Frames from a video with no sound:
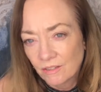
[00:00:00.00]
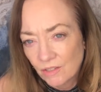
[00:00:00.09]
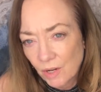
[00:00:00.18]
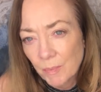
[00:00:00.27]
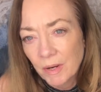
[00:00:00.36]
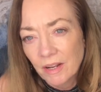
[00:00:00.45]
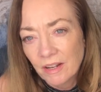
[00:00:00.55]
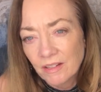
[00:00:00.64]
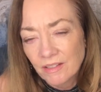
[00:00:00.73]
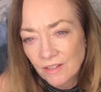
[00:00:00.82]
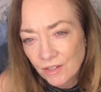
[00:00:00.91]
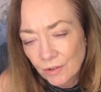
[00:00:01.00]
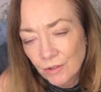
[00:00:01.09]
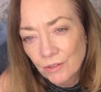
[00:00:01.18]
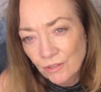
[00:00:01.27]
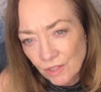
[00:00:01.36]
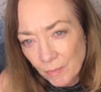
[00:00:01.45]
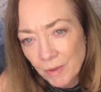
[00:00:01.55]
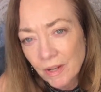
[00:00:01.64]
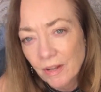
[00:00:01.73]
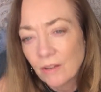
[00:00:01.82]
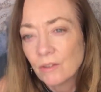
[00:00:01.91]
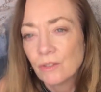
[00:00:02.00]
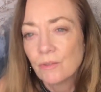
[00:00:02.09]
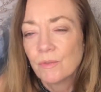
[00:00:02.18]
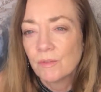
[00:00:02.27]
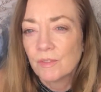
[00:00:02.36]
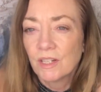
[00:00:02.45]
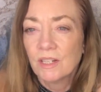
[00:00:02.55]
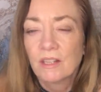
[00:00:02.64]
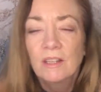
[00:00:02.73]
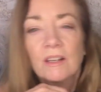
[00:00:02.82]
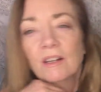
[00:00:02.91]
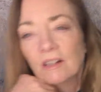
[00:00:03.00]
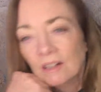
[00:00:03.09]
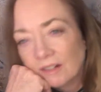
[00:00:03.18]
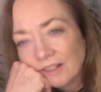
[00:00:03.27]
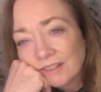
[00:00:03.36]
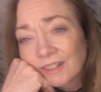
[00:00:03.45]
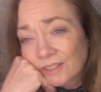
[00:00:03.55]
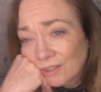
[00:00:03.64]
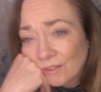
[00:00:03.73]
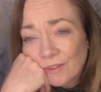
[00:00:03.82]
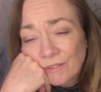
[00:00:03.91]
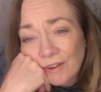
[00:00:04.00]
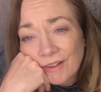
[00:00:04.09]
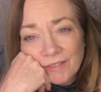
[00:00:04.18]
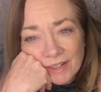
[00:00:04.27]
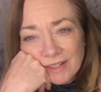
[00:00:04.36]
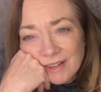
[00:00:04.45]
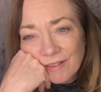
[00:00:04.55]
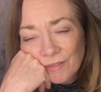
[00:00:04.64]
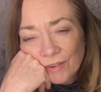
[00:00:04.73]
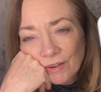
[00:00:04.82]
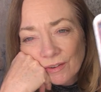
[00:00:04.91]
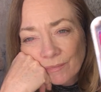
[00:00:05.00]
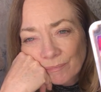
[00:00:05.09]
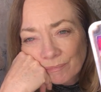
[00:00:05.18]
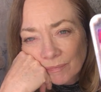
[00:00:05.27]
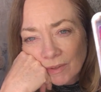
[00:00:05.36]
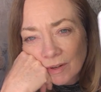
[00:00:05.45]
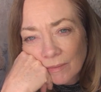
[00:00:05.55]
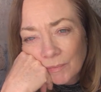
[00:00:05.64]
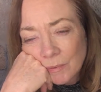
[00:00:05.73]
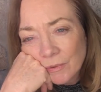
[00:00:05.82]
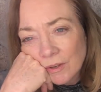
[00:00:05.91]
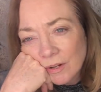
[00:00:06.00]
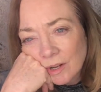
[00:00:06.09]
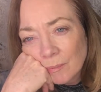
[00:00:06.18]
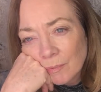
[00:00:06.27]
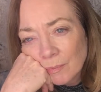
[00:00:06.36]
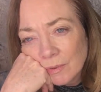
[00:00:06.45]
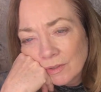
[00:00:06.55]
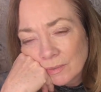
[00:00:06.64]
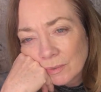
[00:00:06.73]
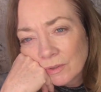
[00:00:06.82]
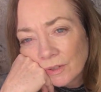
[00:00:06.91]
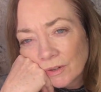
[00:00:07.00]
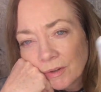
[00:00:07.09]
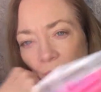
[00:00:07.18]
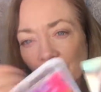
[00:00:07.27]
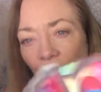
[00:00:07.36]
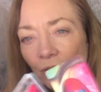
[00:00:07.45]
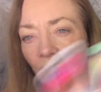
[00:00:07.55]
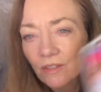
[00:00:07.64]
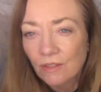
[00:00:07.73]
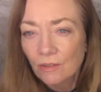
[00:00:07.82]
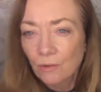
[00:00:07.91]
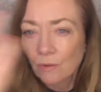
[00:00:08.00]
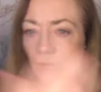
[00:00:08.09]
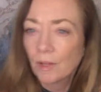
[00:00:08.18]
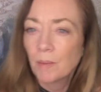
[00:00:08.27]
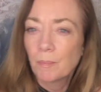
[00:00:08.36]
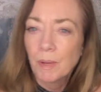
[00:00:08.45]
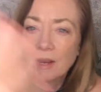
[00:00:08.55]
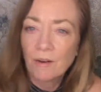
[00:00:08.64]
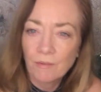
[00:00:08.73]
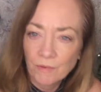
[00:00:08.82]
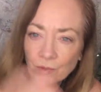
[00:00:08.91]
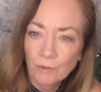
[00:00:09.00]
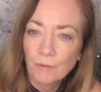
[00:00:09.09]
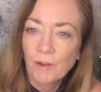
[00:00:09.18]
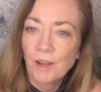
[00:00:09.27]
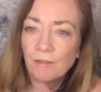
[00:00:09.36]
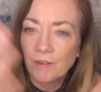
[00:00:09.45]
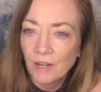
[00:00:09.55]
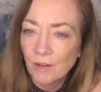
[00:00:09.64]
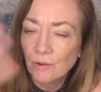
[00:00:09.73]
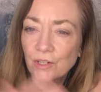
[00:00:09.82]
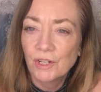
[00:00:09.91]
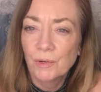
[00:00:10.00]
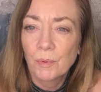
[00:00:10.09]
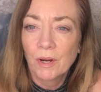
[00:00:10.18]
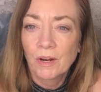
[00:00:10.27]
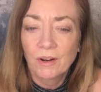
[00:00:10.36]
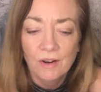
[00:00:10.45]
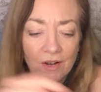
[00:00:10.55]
Gemini, sidereal Gemini on June 15th. That's actually only 5 days after. But within a couple weeks we'll clear it. But there is this sort of like band of sort of heavy energy where